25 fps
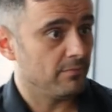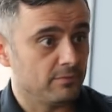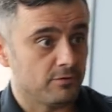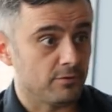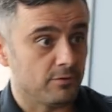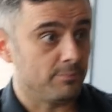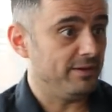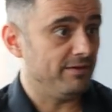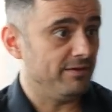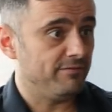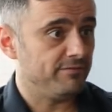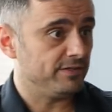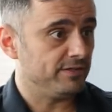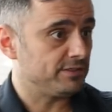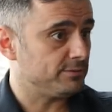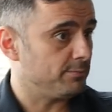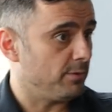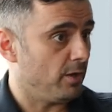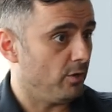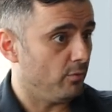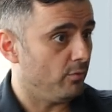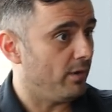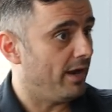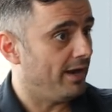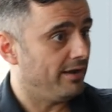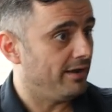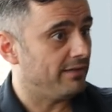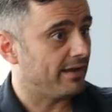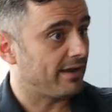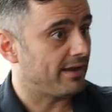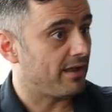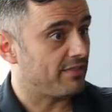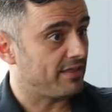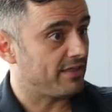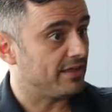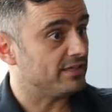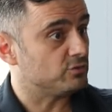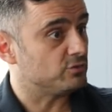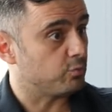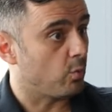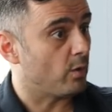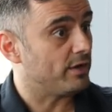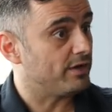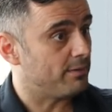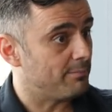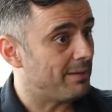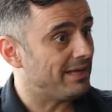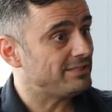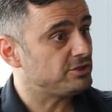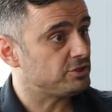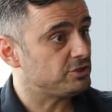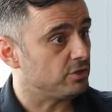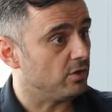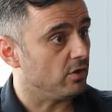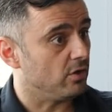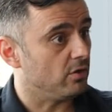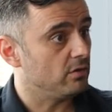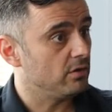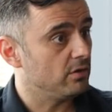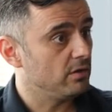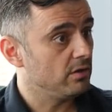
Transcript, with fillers: to be a fitspo, right? Like I think it's one-dimensional.